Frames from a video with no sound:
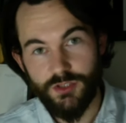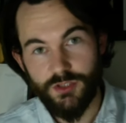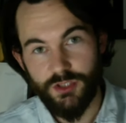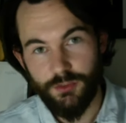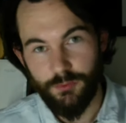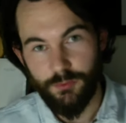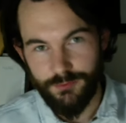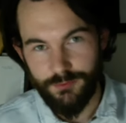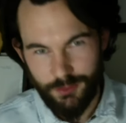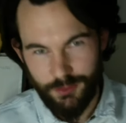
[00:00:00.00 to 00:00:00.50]

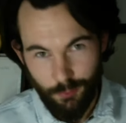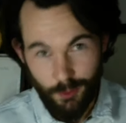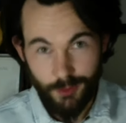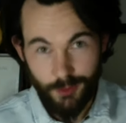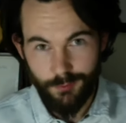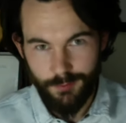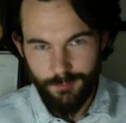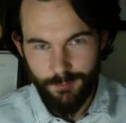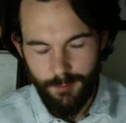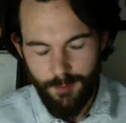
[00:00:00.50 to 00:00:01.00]
She
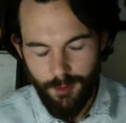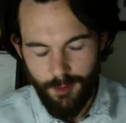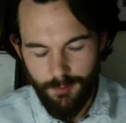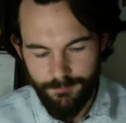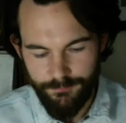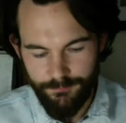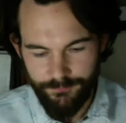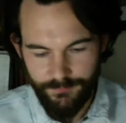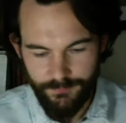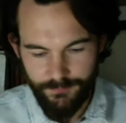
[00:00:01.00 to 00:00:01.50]
worked with my
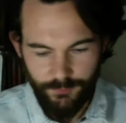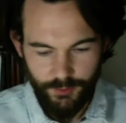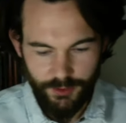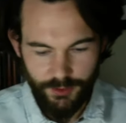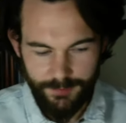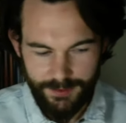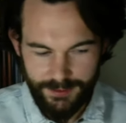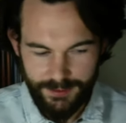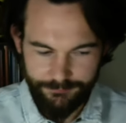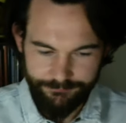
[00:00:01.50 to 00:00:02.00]
mum, would
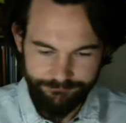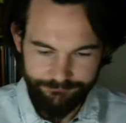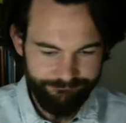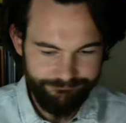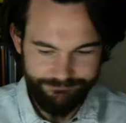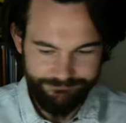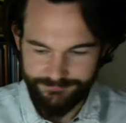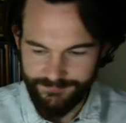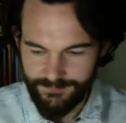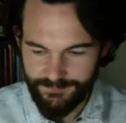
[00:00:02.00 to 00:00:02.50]
have been,
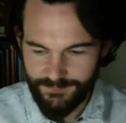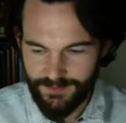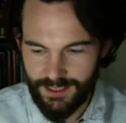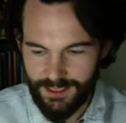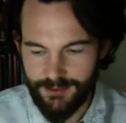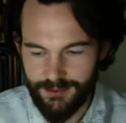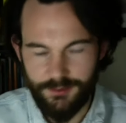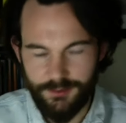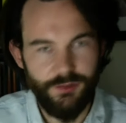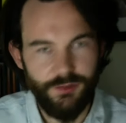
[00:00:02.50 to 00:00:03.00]
I
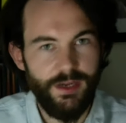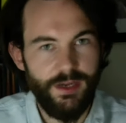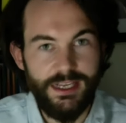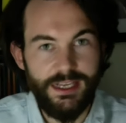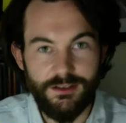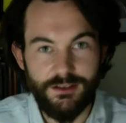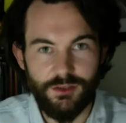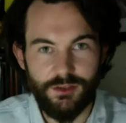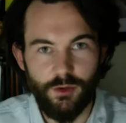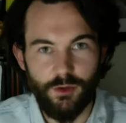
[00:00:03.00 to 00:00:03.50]
don't know, 20
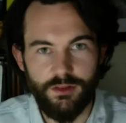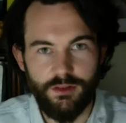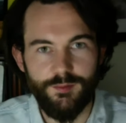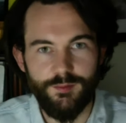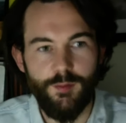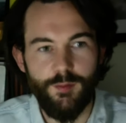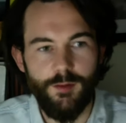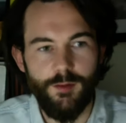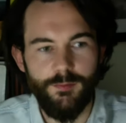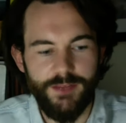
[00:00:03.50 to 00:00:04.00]
years older than
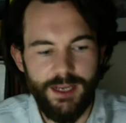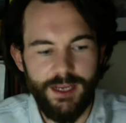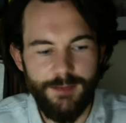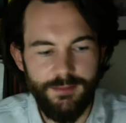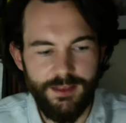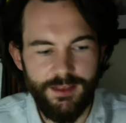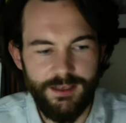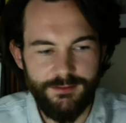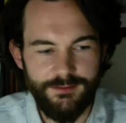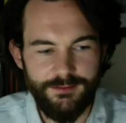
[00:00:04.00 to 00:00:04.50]
my mum type
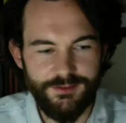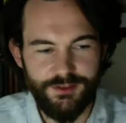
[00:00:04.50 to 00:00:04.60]
thing.